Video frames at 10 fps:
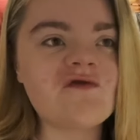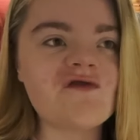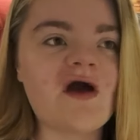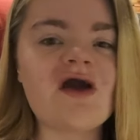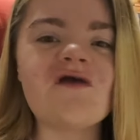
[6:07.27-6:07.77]

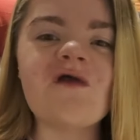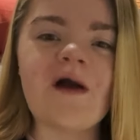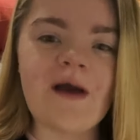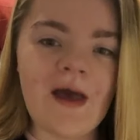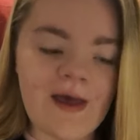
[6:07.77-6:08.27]

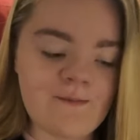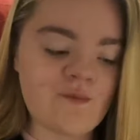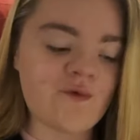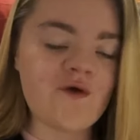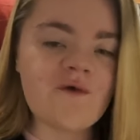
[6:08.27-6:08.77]
Xhaka
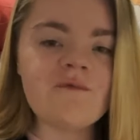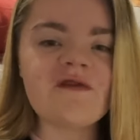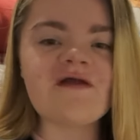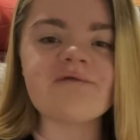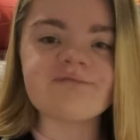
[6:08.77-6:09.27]
improves,
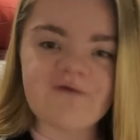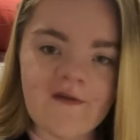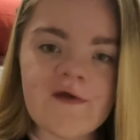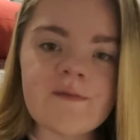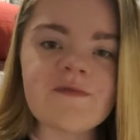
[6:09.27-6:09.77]
he
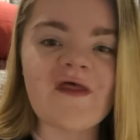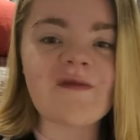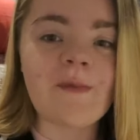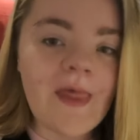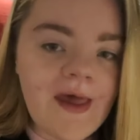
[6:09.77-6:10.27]
develops as a
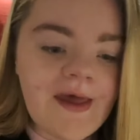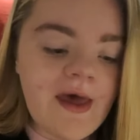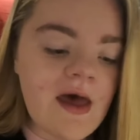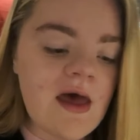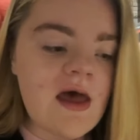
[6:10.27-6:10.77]

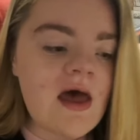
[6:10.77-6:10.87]
player,